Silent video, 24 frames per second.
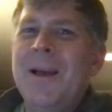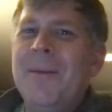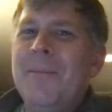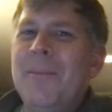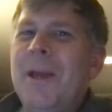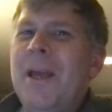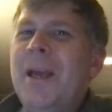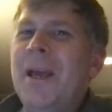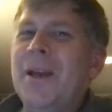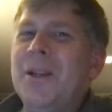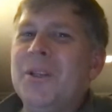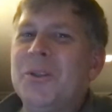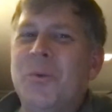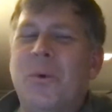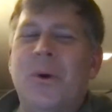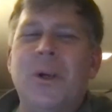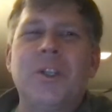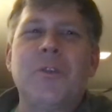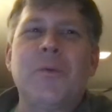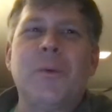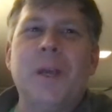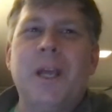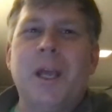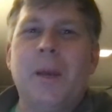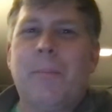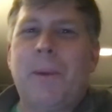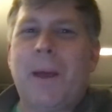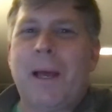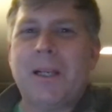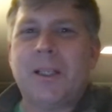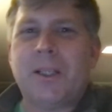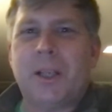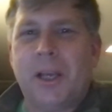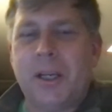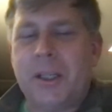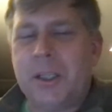because once we get
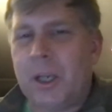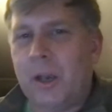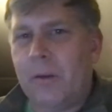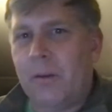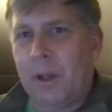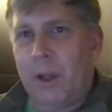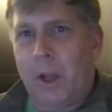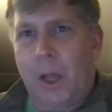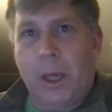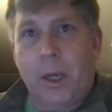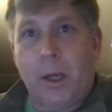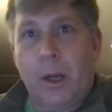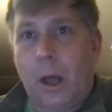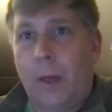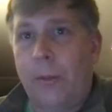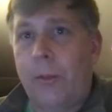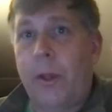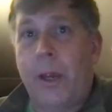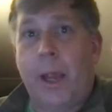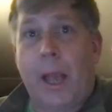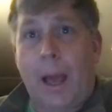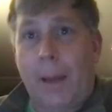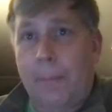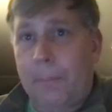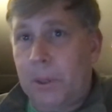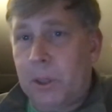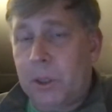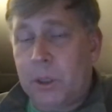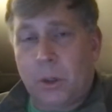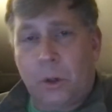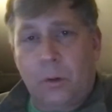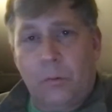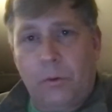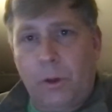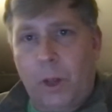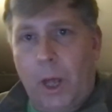past Thanksgiving, like nothing
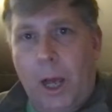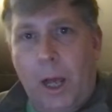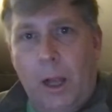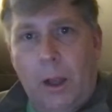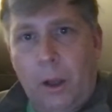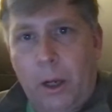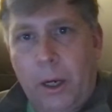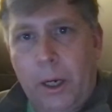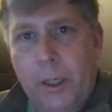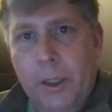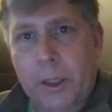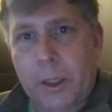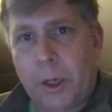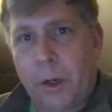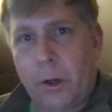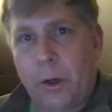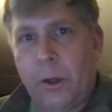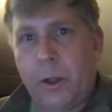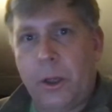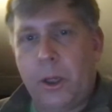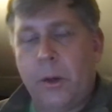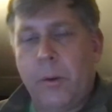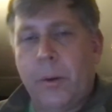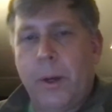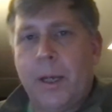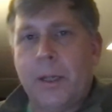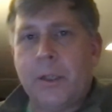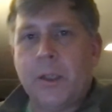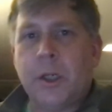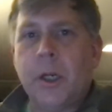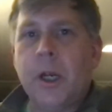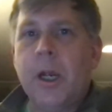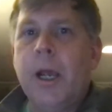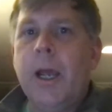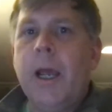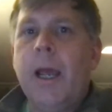happens over the holidays here in the
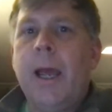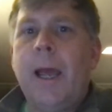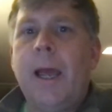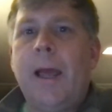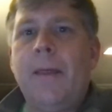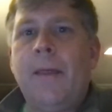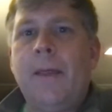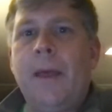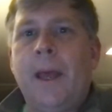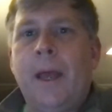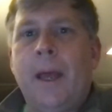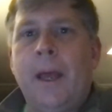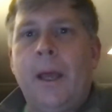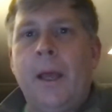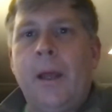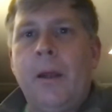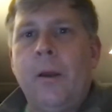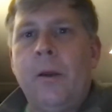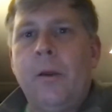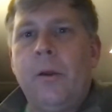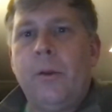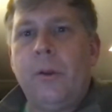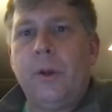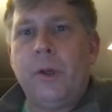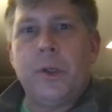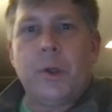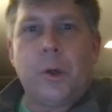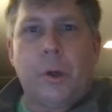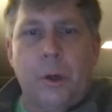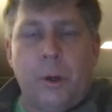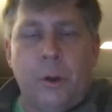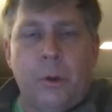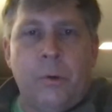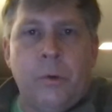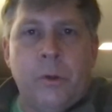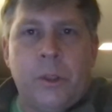U.S. And then the
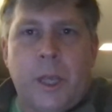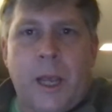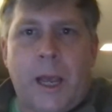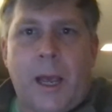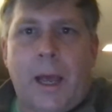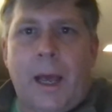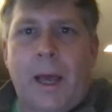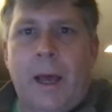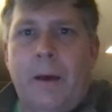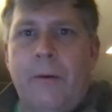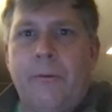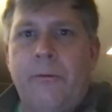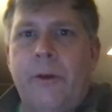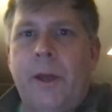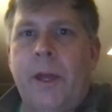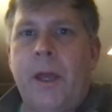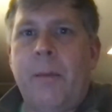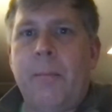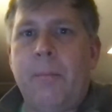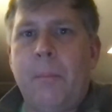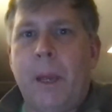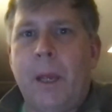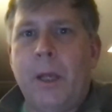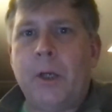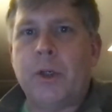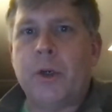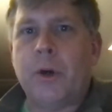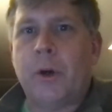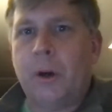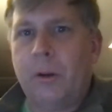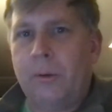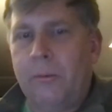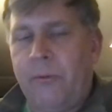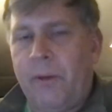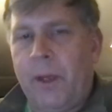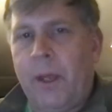Dragoons have a
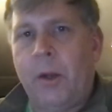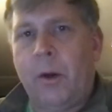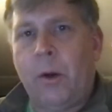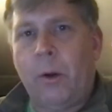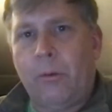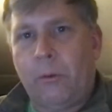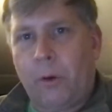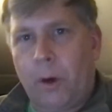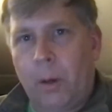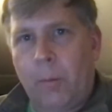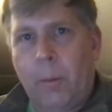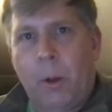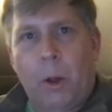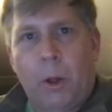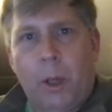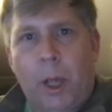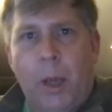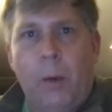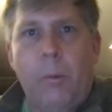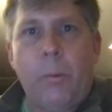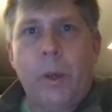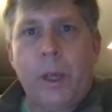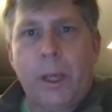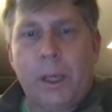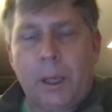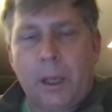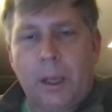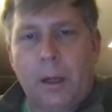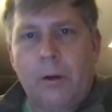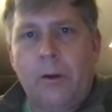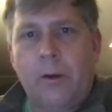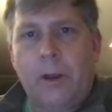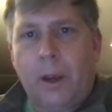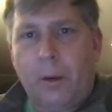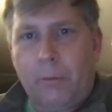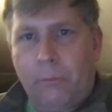major event over MLK
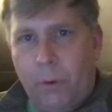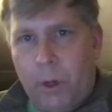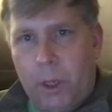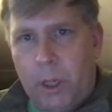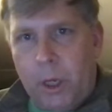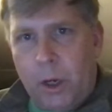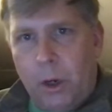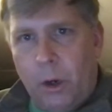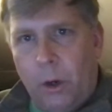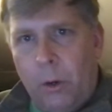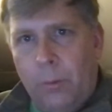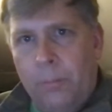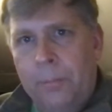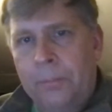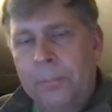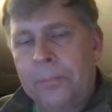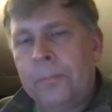weekend every year.